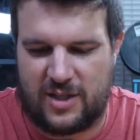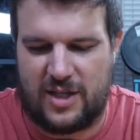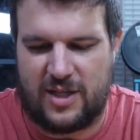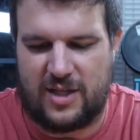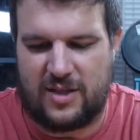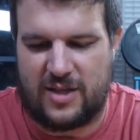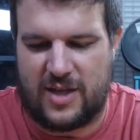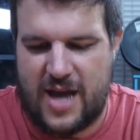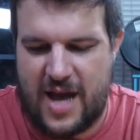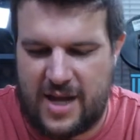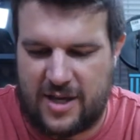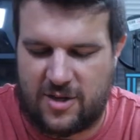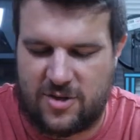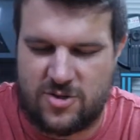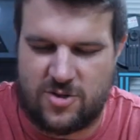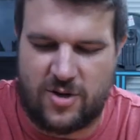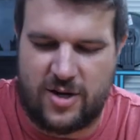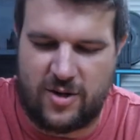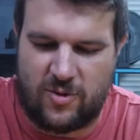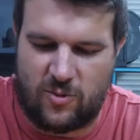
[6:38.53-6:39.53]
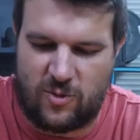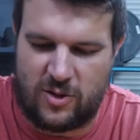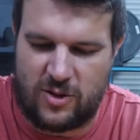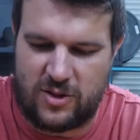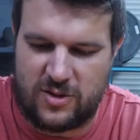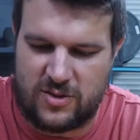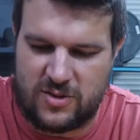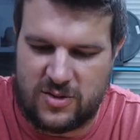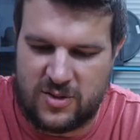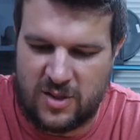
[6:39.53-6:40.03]
the AccuStrike
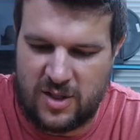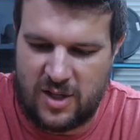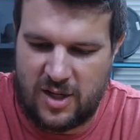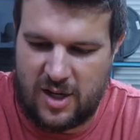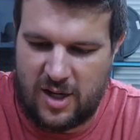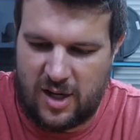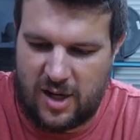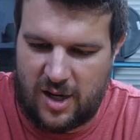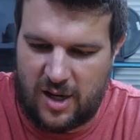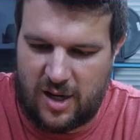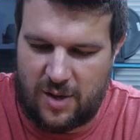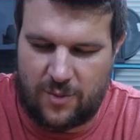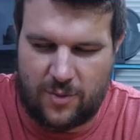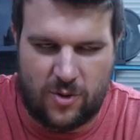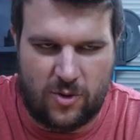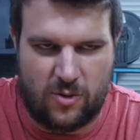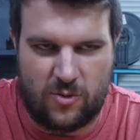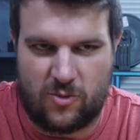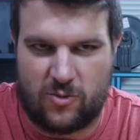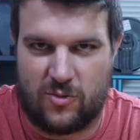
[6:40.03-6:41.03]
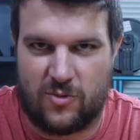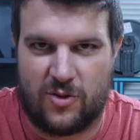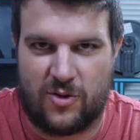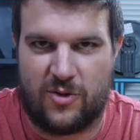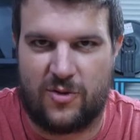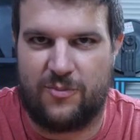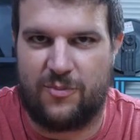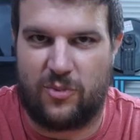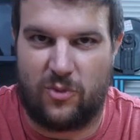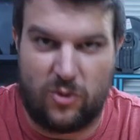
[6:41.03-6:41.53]
ones or
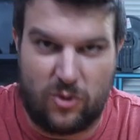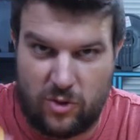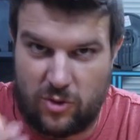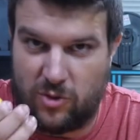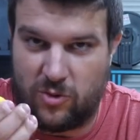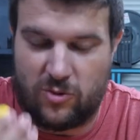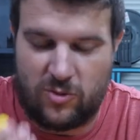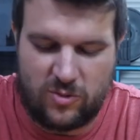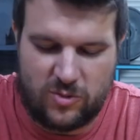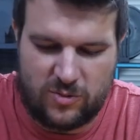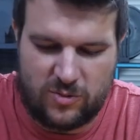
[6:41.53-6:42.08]
the blue